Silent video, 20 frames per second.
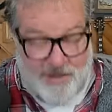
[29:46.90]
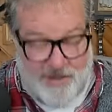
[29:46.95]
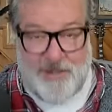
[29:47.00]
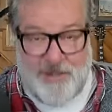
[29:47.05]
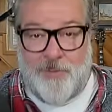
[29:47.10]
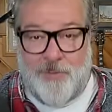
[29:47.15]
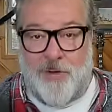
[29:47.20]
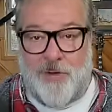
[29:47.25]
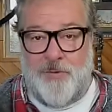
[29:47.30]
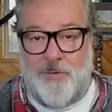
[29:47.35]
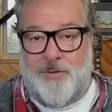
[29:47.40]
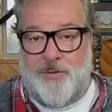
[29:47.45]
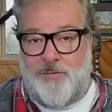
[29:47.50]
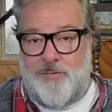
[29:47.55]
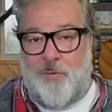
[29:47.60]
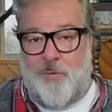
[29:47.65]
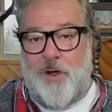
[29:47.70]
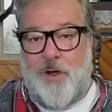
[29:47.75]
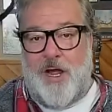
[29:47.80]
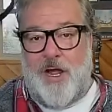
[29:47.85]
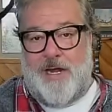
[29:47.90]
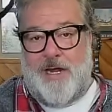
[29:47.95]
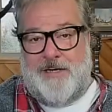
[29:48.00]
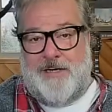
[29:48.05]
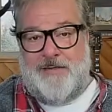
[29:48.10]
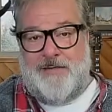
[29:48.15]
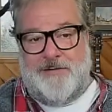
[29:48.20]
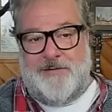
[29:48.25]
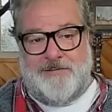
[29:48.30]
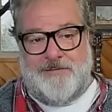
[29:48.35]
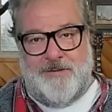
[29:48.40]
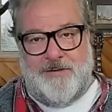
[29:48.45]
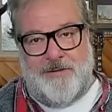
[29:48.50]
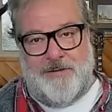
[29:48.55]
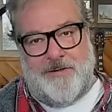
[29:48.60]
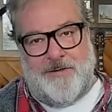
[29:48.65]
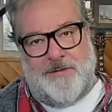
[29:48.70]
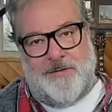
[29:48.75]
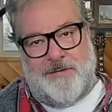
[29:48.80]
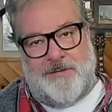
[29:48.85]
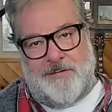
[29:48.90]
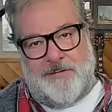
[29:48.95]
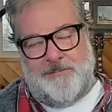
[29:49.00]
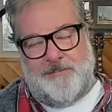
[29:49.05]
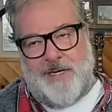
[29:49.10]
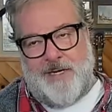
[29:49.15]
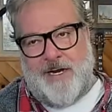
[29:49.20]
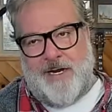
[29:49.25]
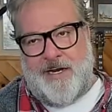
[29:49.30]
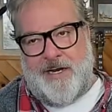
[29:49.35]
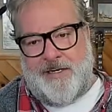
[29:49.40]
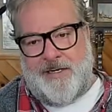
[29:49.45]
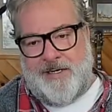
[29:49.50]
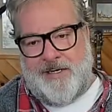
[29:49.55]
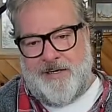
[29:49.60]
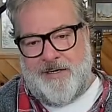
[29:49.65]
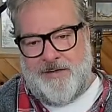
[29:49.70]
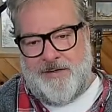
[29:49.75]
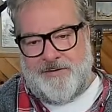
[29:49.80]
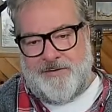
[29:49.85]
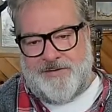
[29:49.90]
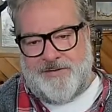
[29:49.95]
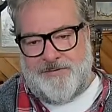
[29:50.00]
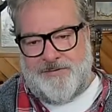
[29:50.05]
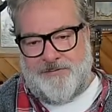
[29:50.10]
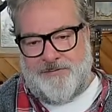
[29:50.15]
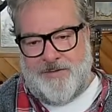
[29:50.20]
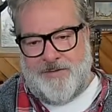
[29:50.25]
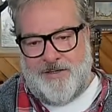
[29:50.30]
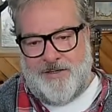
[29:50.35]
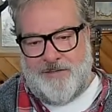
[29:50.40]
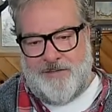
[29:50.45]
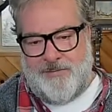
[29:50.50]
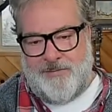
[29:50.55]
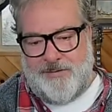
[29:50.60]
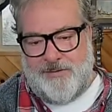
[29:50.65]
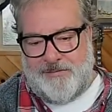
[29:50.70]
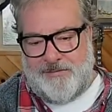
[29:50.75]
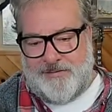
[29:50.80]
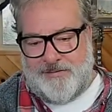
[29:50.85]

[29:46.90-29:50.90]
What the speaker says: The one with 1, oh man, here's the rub.